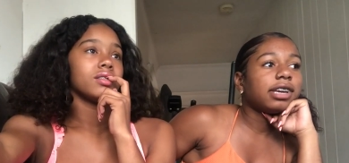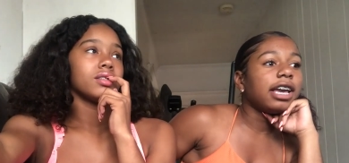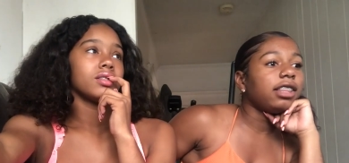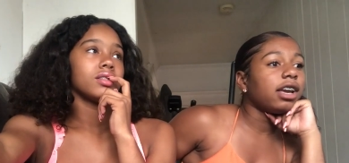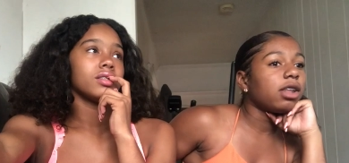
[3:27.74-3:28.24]

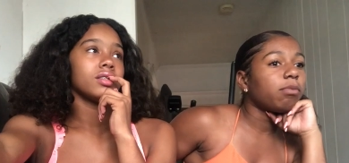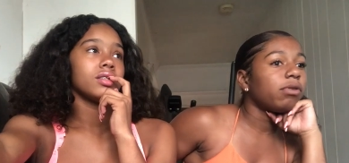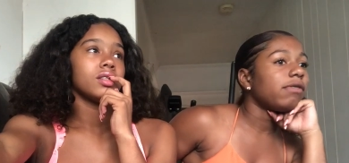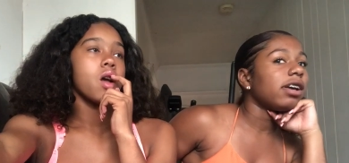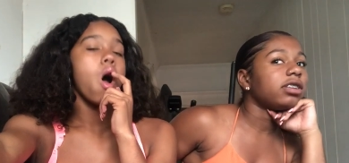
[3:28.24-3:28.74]
Speaker 1: Can you look it
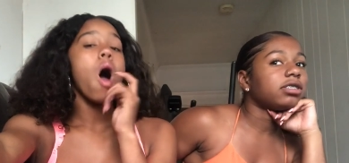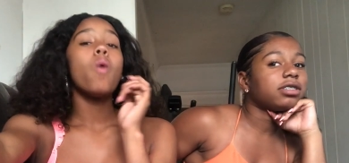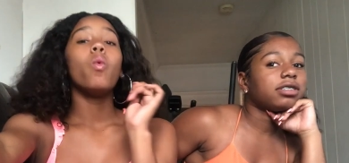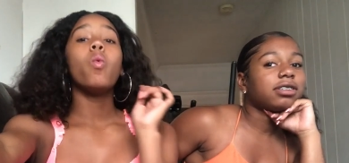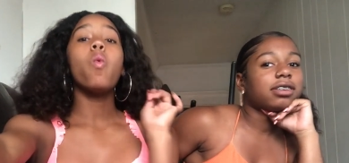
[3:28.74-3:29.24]
up real
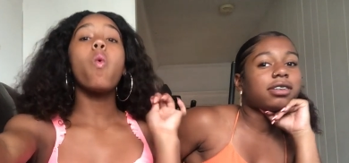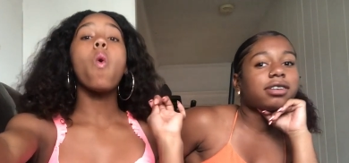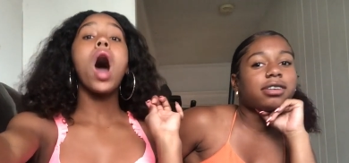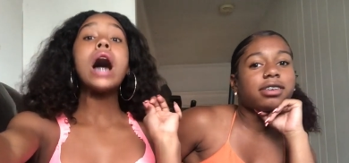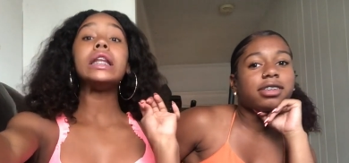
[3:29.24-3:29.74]
fast?
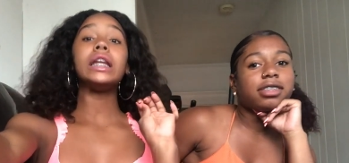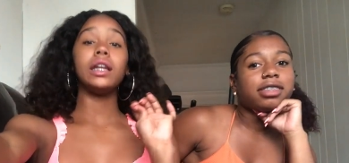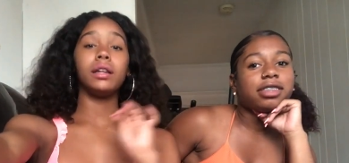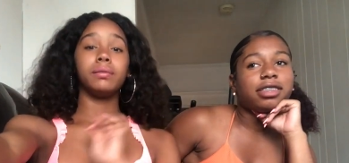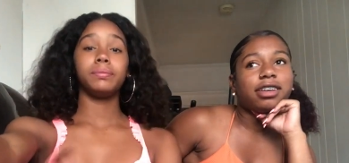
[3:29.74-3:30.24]
One.
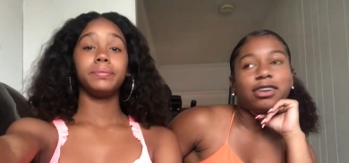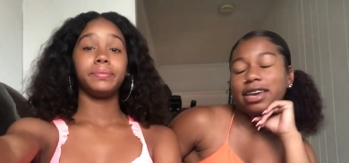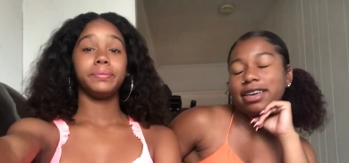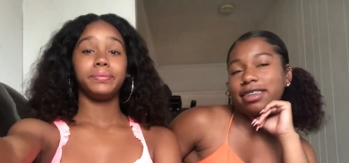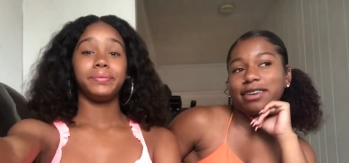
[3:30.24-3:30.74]

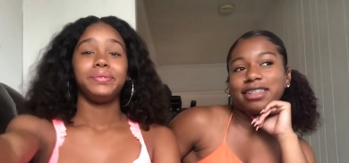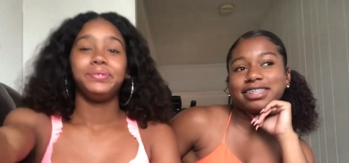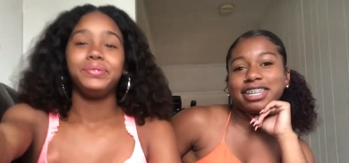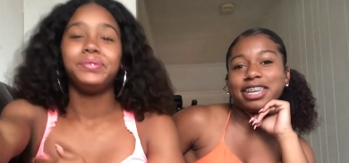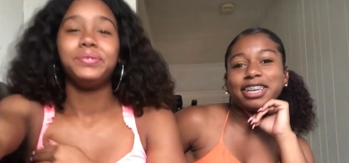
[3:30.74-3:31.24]
Okay.
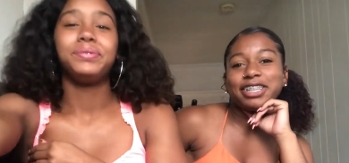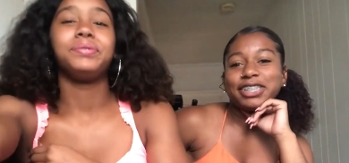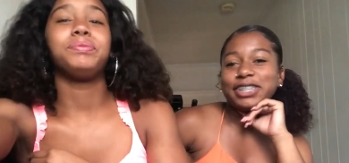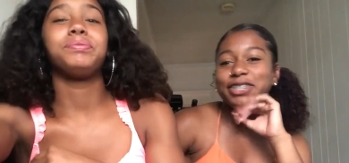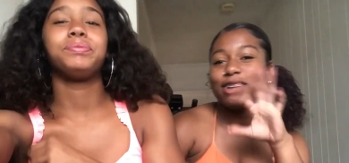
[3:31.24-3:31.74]

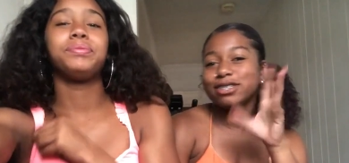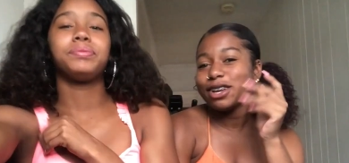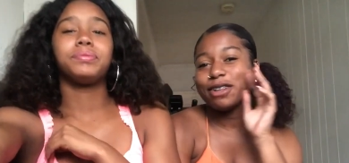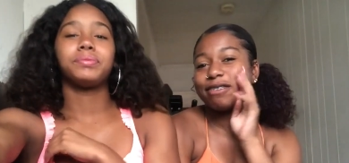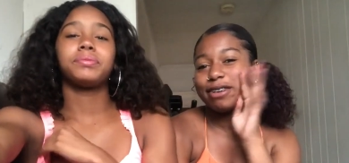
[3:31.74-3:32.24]
No, don't
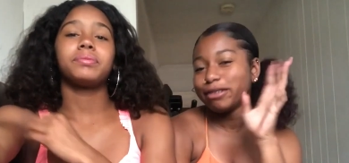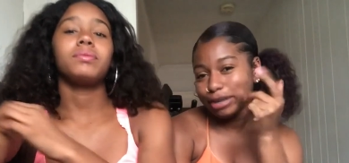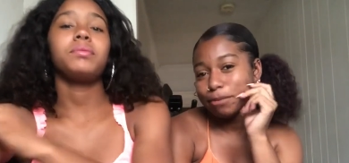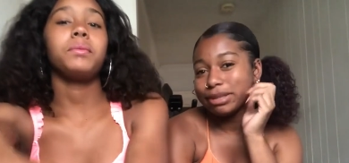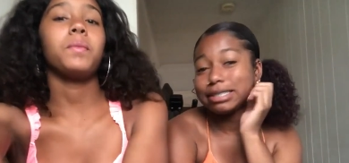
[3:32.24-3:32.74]
say that. We
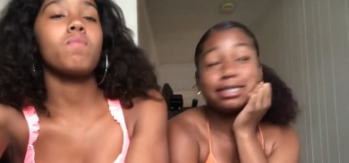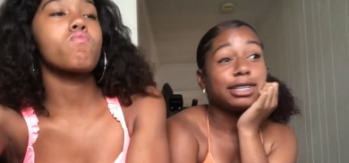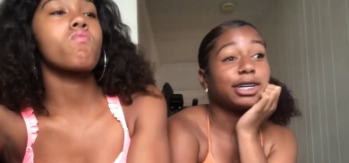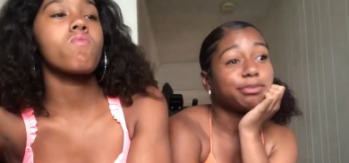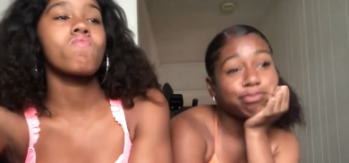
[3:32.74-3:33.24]
don't put this
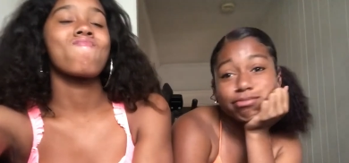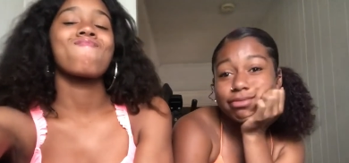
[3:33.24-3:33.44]
in there.